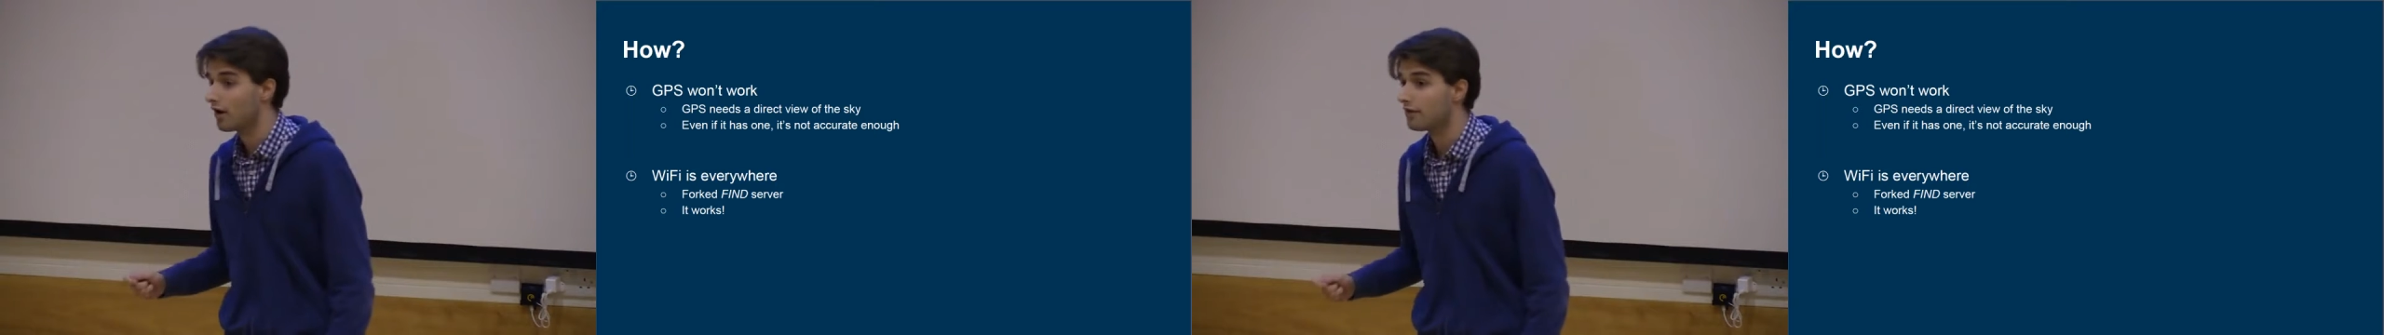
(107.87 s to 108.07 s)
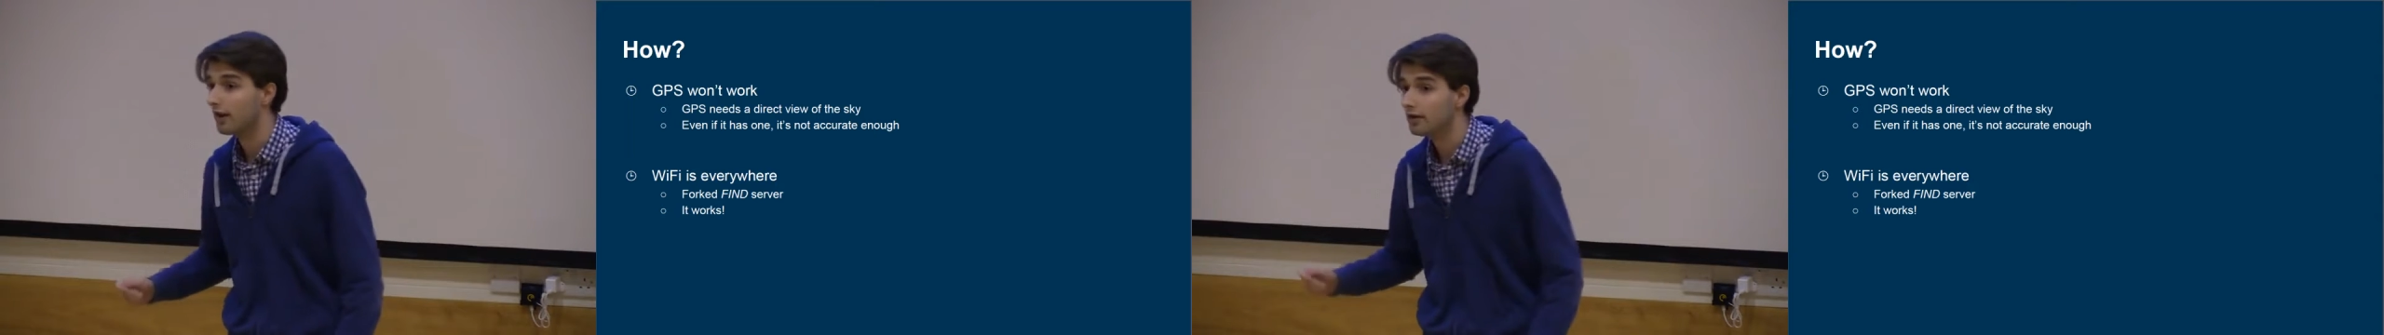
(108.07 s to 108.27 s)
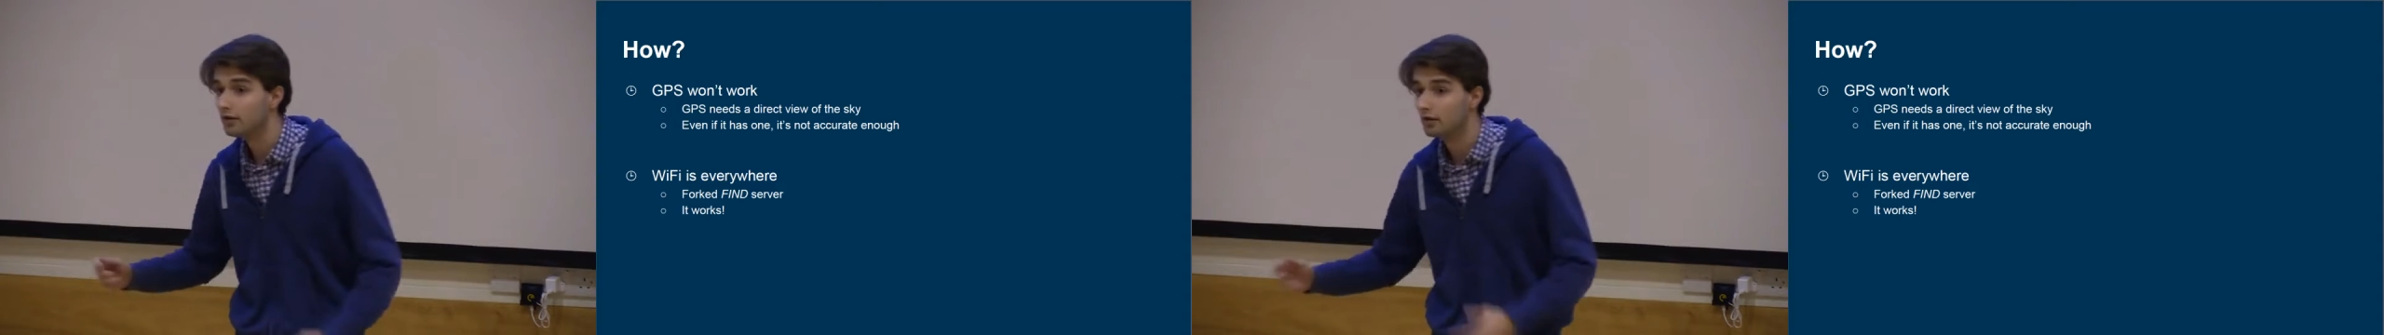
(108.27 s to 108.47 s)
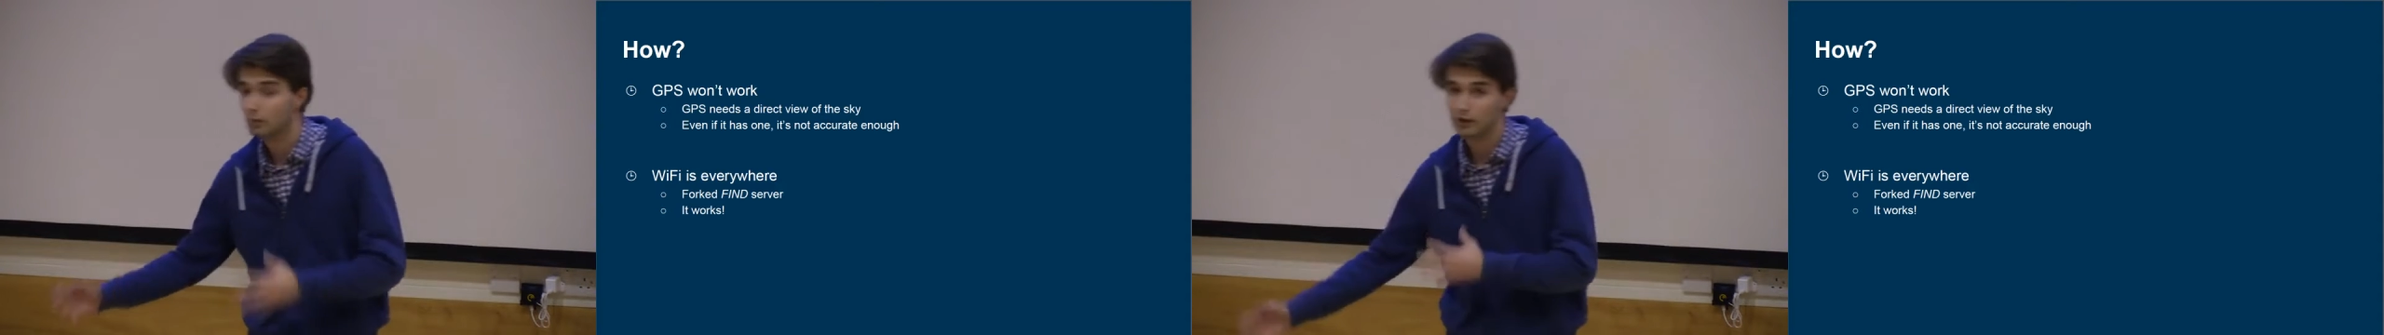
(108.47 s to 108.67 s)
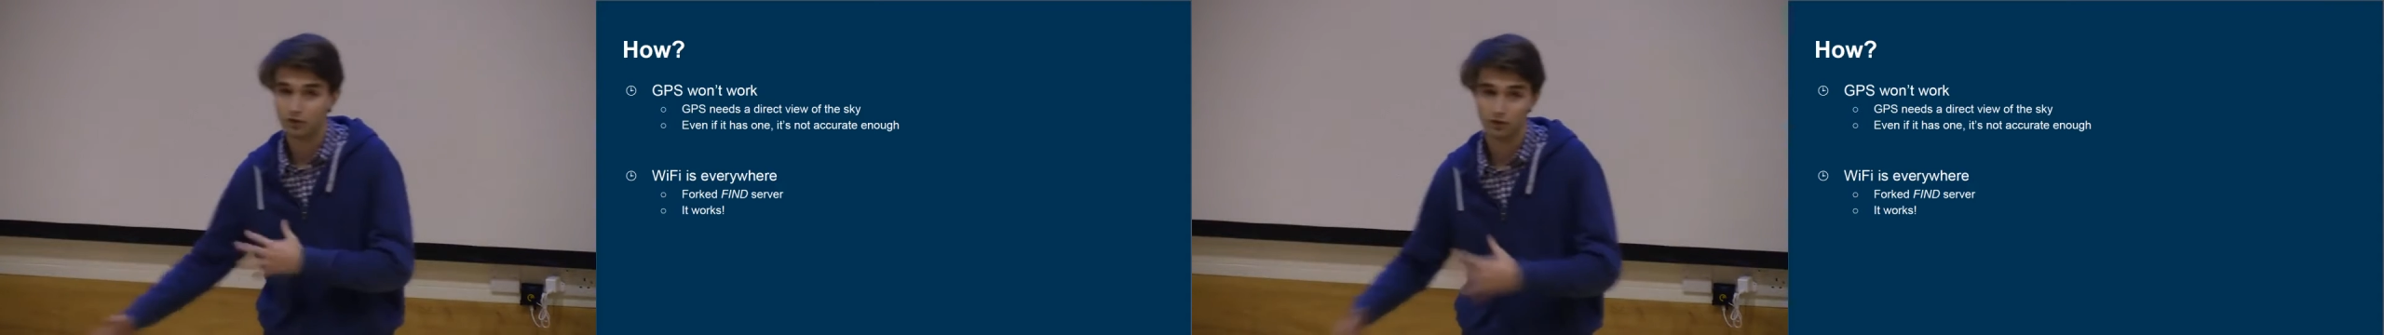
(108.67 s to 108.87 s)
Then
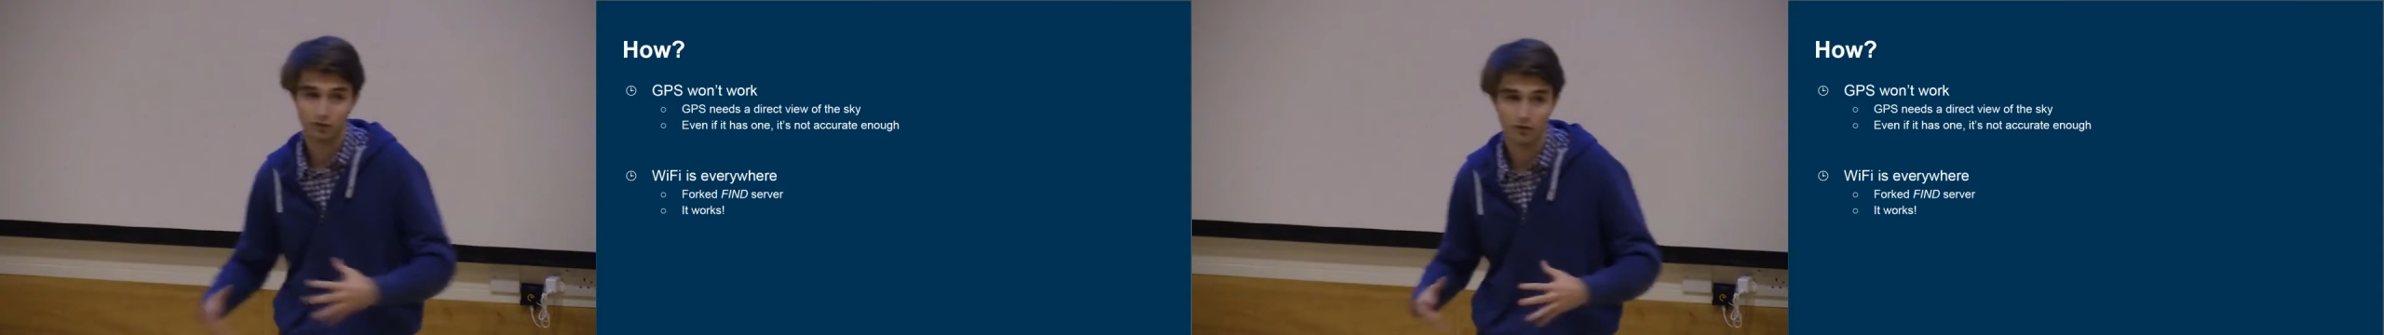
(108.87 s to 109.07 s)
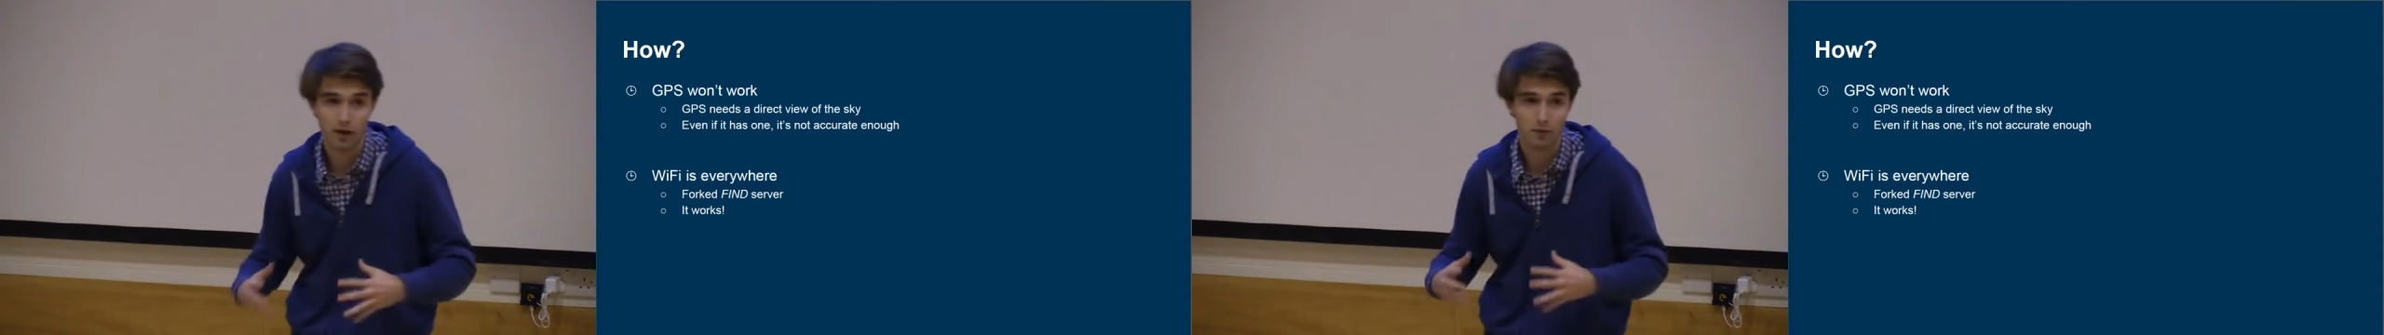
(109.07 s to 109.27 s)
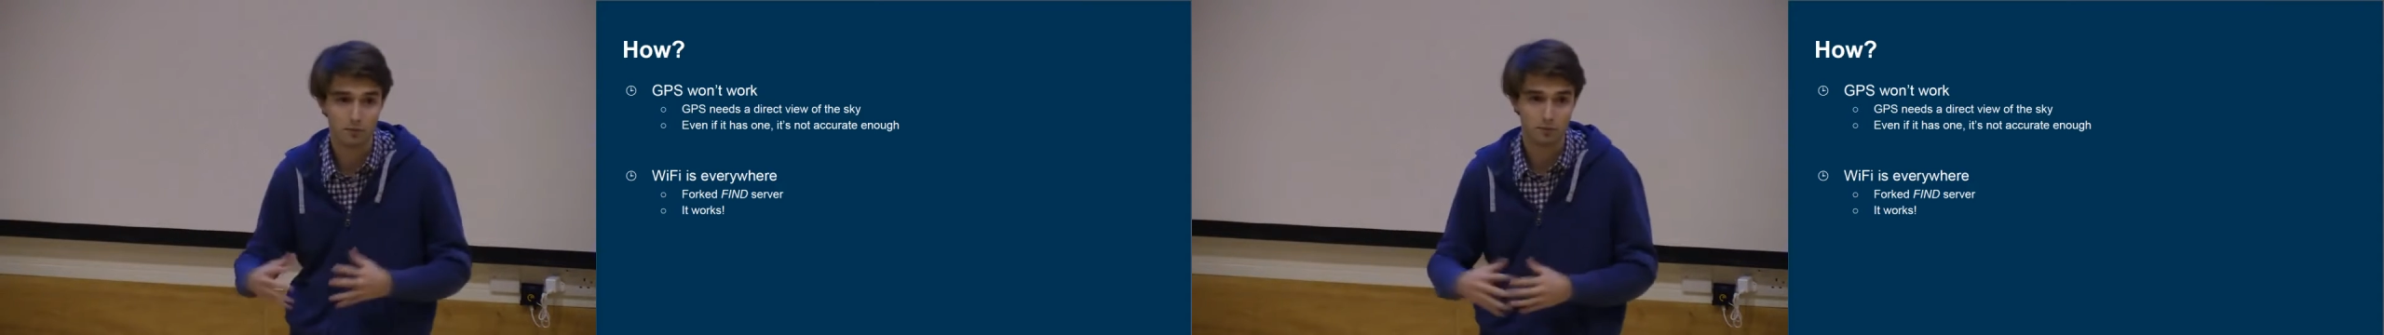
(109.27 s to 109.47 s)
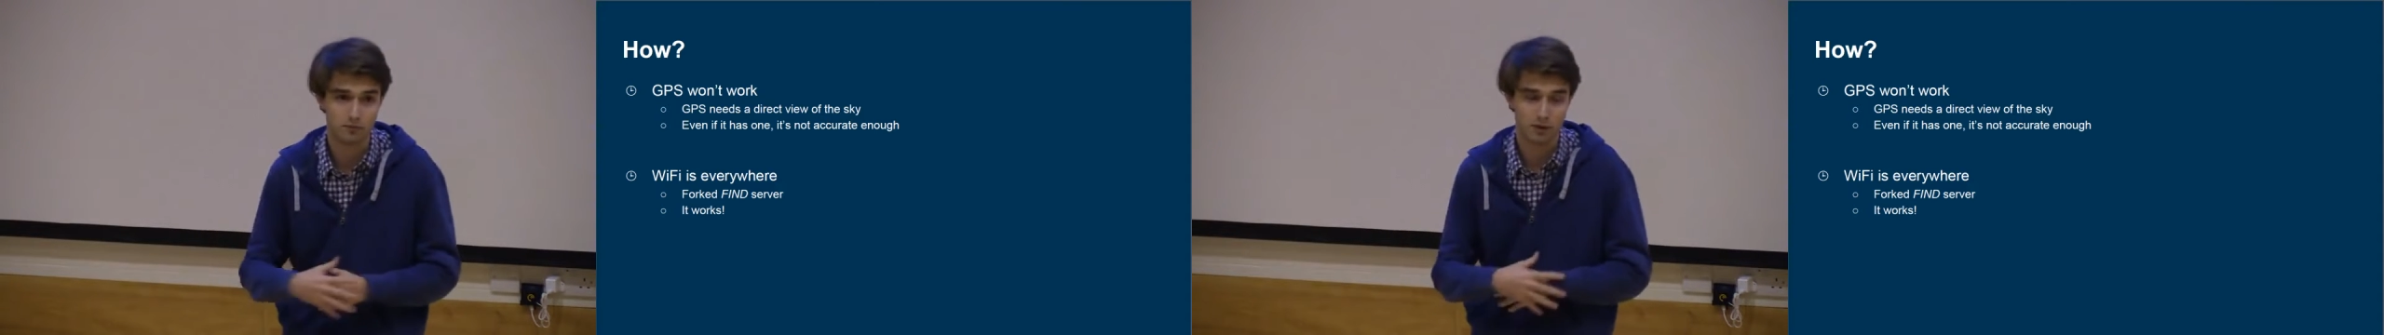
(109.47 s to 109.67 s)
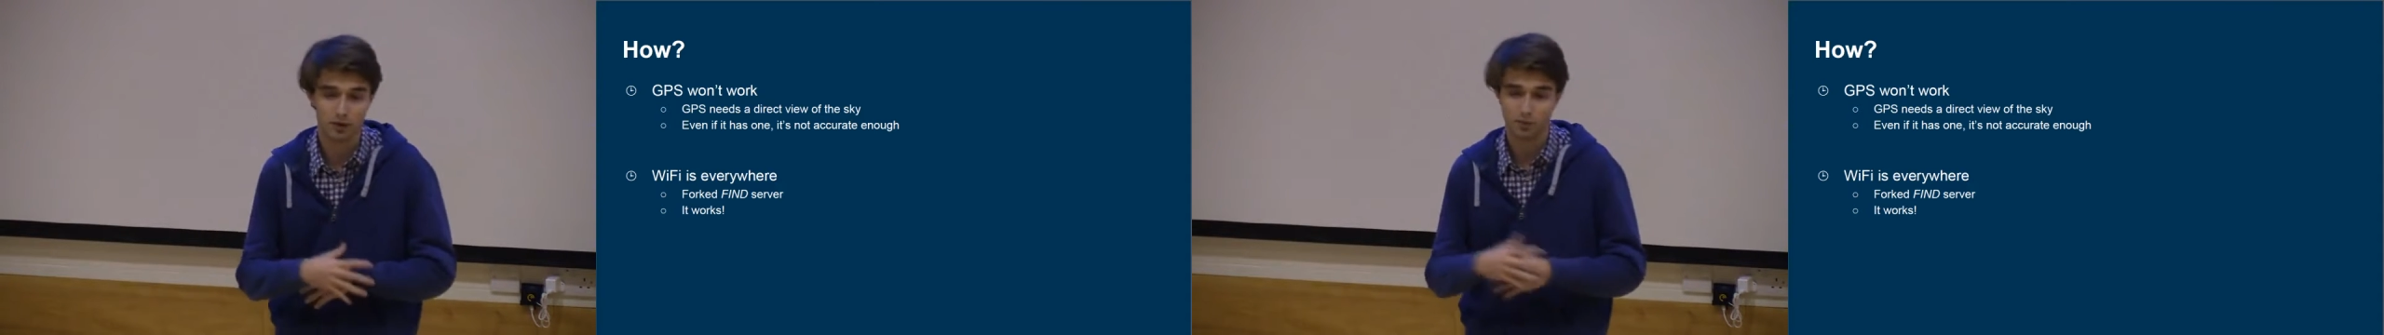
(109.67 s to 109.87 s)
we can sort of
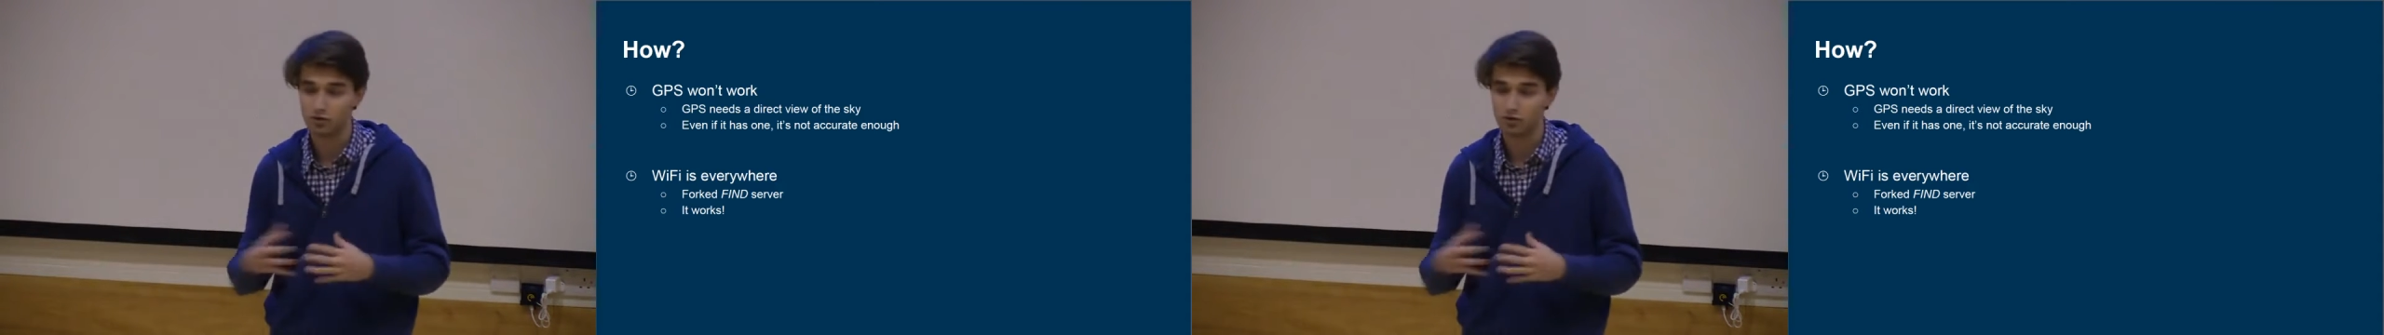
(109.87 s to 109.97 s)
build up a,